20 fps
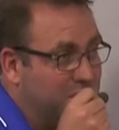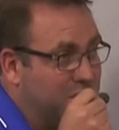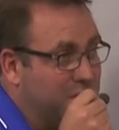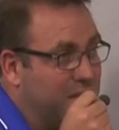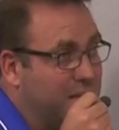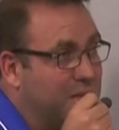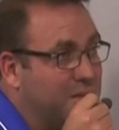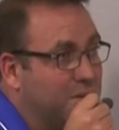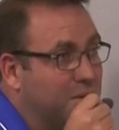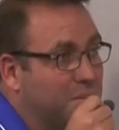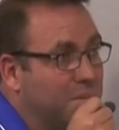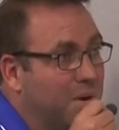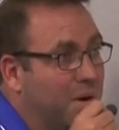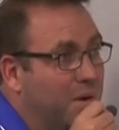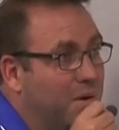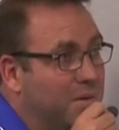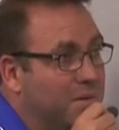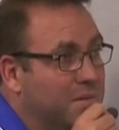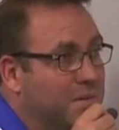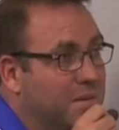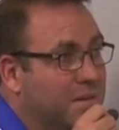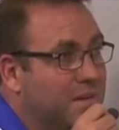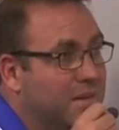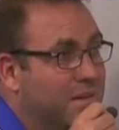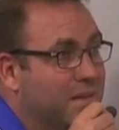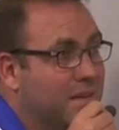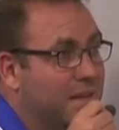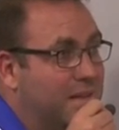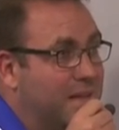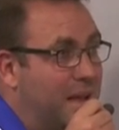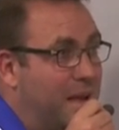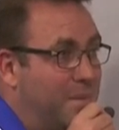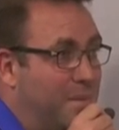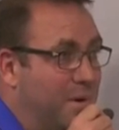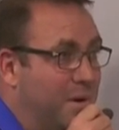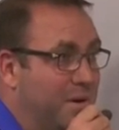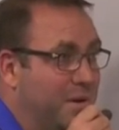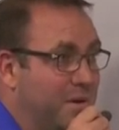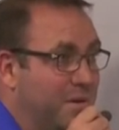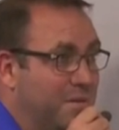skin and your bone at that
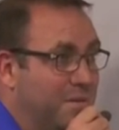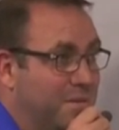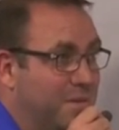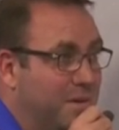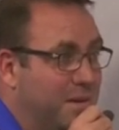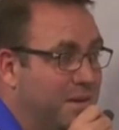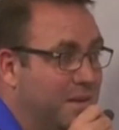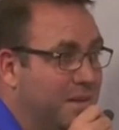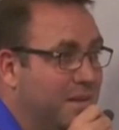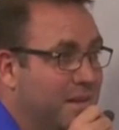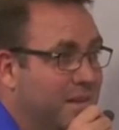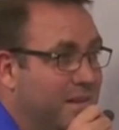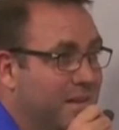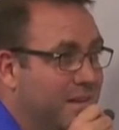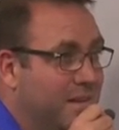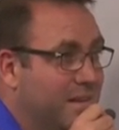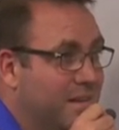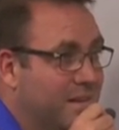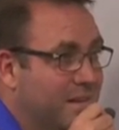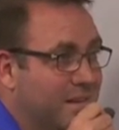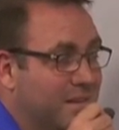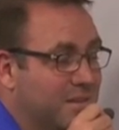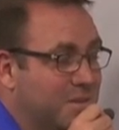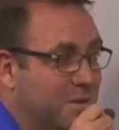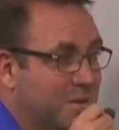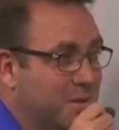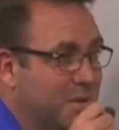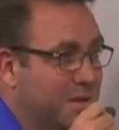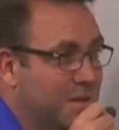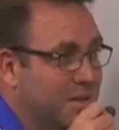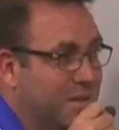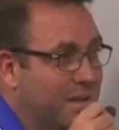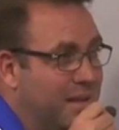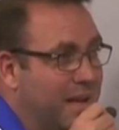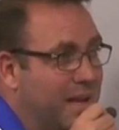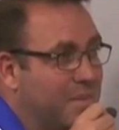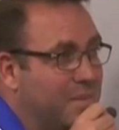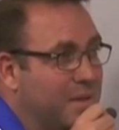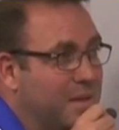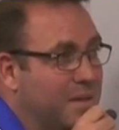part of your foot. And so you
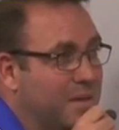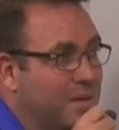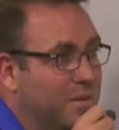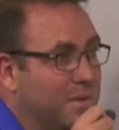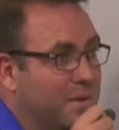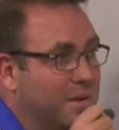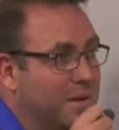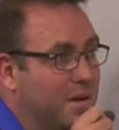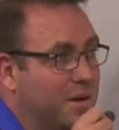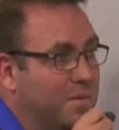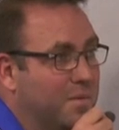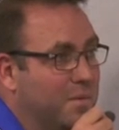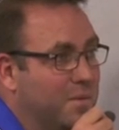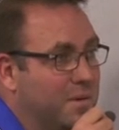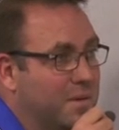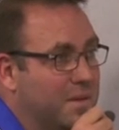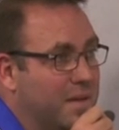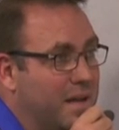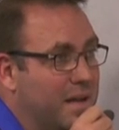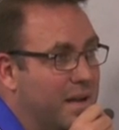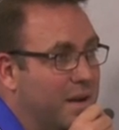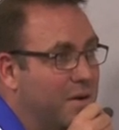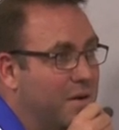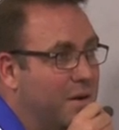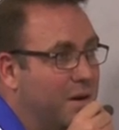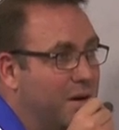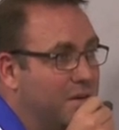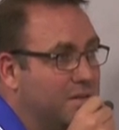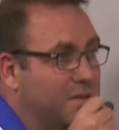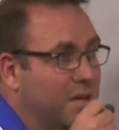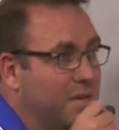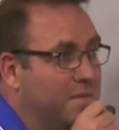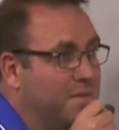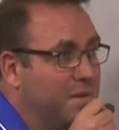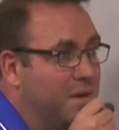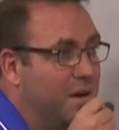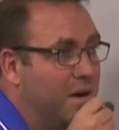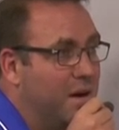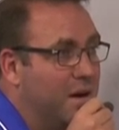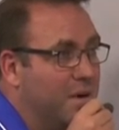got to be a little bit careful with that. I don't know how tough
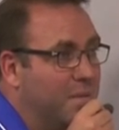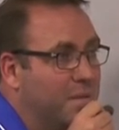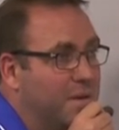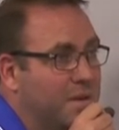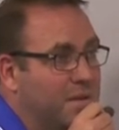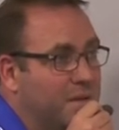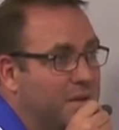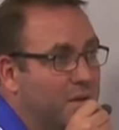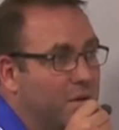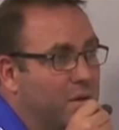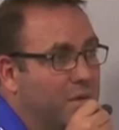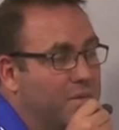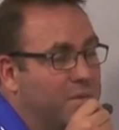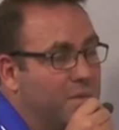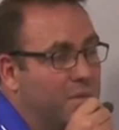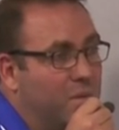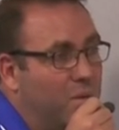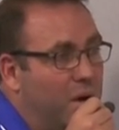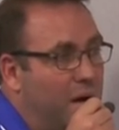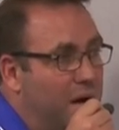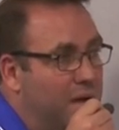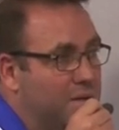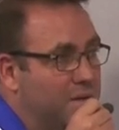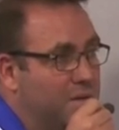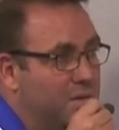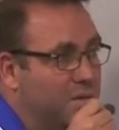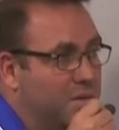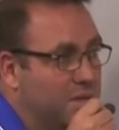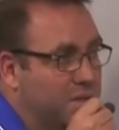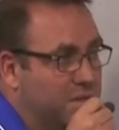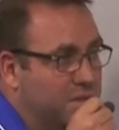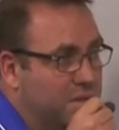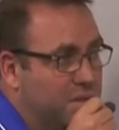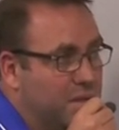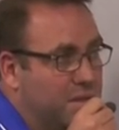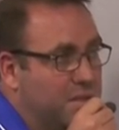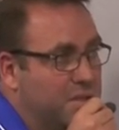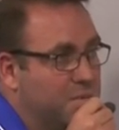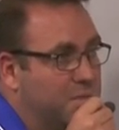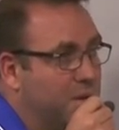you are, but, you know, if you walk through it until you
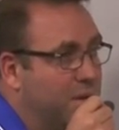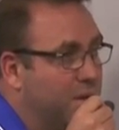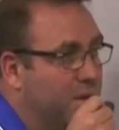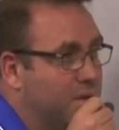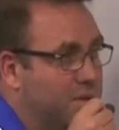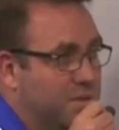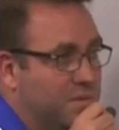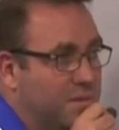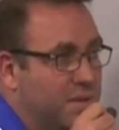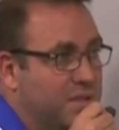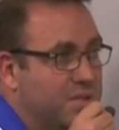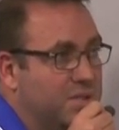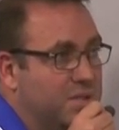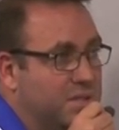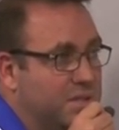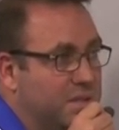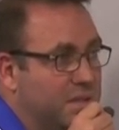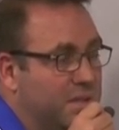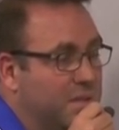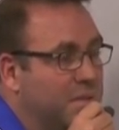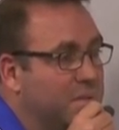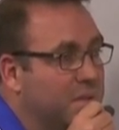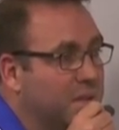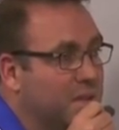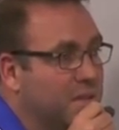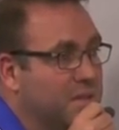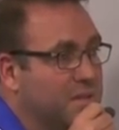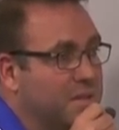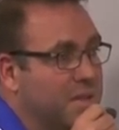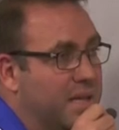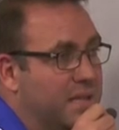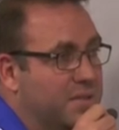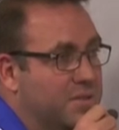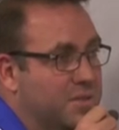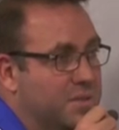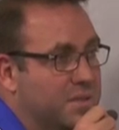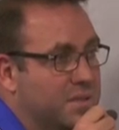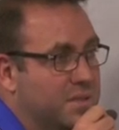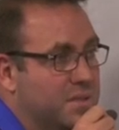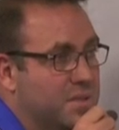get these big ulcerations, it can be a little
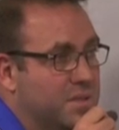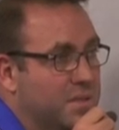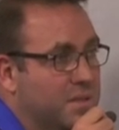dangerous.